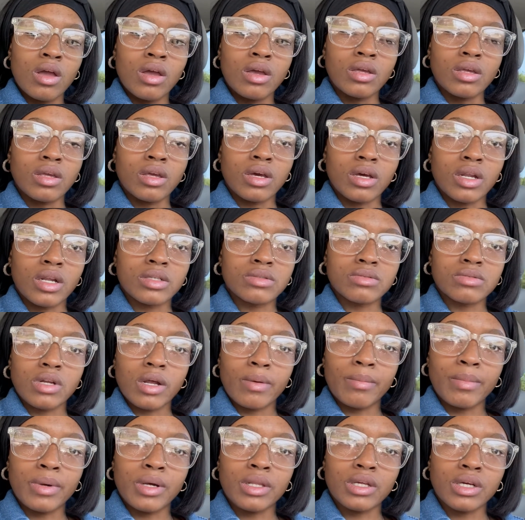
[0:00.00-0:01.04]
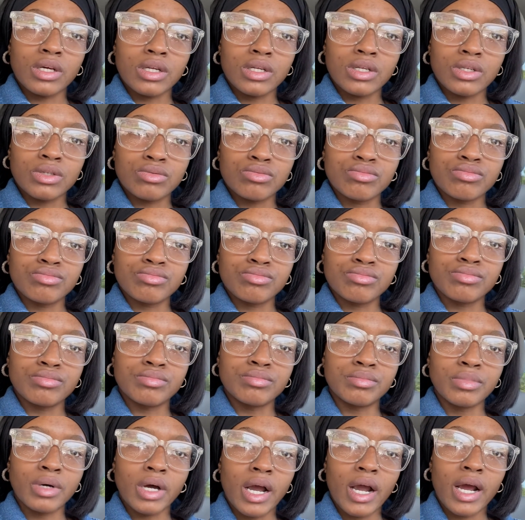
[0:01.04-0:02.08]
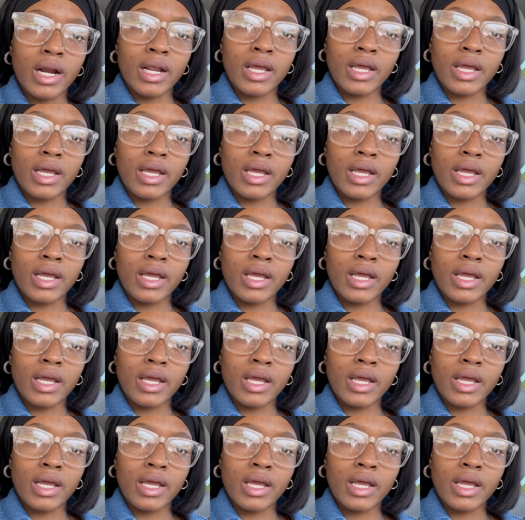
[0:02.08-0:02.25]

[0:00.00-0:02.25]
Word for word: Yeah, that's what I'm probably gonna do. But I gotta